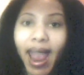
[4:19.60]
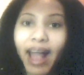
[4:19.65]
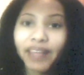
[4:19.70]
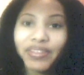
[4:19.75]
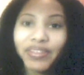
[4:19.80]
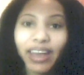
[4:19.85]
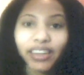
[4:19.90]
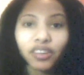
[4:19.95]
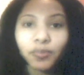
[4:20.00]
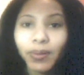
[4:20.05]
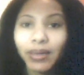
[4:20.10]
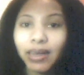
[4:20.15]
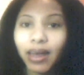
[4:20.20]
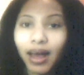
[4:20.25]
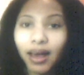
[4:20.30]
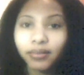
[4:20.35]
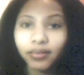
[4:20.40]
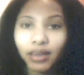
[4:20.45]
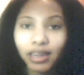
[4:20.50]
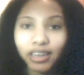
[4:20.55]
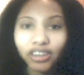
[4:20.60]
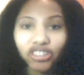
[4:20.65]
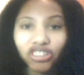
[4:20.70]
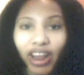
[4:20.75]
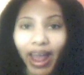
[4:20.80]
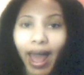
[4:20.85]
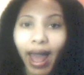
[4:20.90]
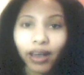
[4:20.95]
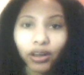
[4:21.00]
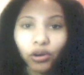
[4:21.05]
And that's because a
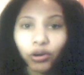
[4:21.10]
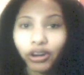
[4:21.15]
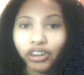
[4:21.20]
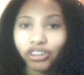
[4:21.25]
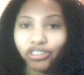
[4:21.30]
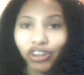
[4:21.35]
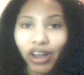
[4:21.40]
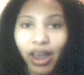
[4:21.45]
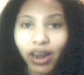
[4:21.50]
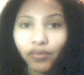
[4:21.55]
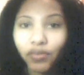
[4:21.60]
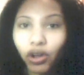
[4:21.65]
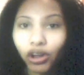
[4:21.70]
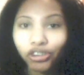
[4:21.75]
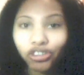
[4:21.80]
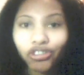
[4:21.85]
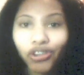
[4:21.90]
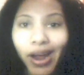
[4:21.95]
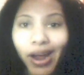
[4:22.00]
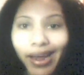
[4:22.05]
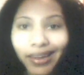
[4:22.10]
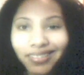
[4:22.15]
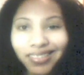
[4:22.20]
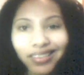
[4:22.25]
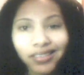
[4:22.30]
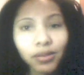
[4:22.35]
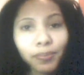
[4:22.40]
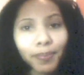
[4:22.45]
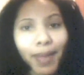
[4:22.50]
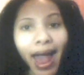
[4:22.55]
Jack or a Jane of all trades
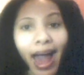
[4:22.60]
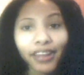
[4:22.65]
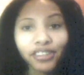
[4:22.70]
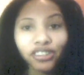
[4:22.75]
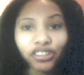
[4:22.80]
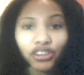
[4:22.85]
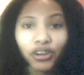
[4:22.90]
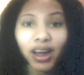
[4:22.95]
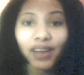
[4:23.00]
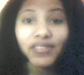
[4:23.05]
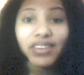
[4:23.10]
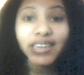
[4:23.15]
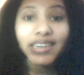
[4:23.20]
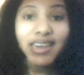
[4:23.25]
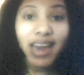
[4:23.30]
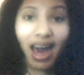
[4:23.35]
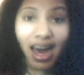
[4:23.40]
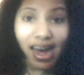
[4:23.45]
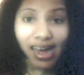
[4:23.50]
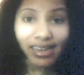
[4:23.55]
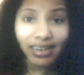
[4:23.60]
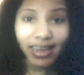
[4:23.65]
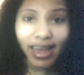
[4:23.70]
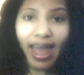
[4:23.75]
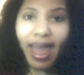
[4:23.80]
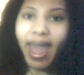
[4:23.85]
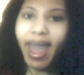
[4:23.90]
is a master of none.